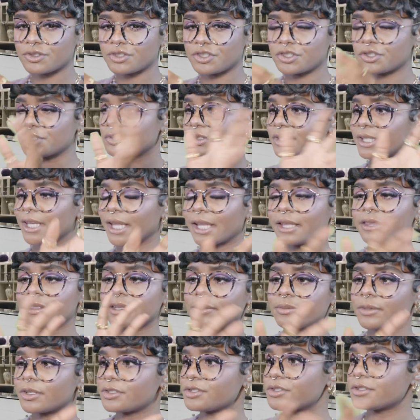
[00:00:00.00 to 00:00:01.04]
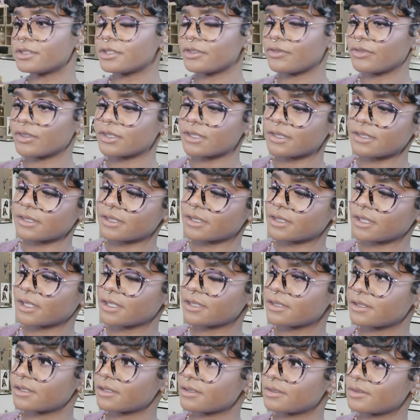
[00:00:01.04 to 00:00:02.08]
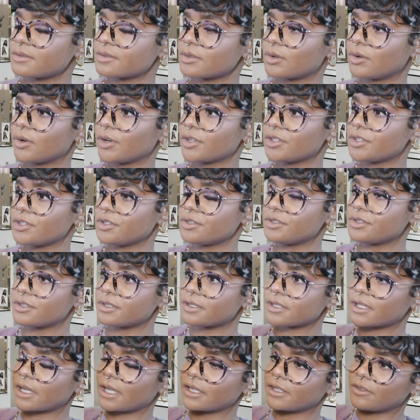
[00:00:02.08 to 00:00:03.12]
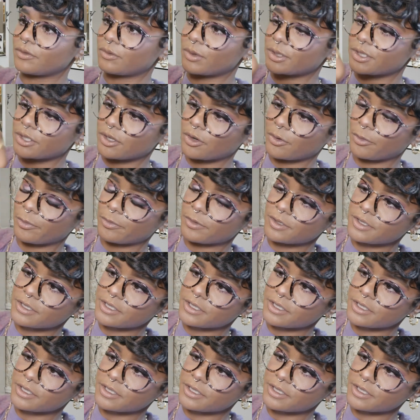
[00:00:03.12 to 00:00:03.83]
Do you like them the two different sizes, or do you just kind of want to go